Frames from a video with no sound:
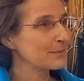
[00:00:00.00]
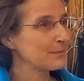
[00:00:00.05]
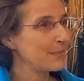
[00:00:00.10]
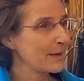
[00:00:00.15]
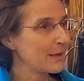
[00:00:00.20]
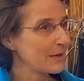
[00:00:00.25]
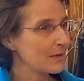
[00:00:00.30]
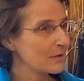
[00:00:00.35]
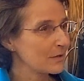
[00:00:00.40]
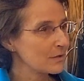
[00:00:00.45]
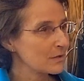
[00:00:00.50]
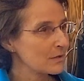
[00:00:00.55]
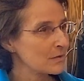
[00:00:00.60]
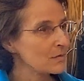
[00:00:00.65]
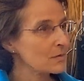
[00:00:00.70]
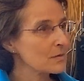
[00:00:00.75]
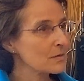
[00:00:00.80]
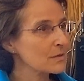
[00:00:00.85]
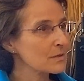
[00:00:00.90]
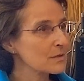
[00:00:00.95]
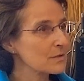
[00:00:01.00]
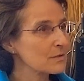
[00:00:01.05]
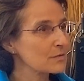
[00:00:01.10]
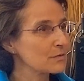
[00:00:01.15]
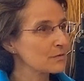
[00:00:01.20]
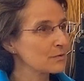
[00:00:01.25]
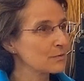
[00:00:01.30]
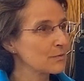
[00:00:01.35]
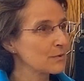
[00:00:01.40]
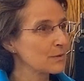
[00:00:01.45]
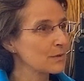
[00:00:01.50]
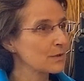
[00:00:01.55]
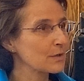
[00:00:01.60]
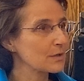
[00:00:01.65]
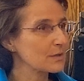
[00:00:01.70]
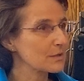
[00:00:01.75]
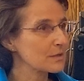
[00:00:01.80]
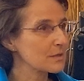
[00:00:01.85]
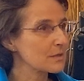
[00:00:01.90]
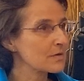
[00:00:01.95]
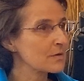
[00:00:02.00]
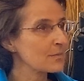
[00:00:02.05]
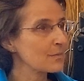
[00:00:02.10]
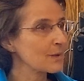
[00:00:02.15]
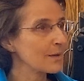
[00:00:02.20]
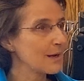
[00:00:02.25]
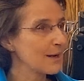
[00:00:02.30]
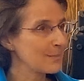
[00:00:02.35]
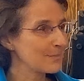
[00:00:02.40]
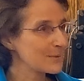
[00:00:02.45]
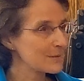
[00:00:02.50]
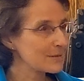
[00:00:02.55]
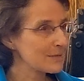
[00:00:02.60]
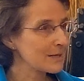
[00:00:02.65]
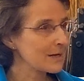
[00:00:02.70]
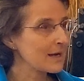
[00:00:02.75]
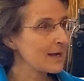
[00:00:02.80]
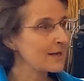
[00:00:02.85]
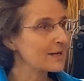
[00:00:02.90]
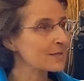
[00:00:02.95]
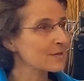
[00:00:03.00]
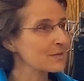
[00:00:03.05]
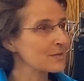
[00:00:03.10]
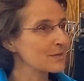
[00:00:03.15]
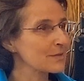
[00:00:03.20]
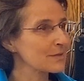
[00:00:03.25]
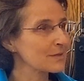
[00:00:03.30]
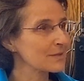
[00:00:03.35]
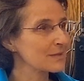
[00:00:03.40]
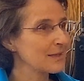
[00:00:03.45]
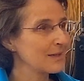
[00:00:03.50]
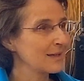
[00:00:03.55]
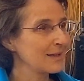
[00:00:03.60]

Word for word: medical students who were considering becoming psychiatrists,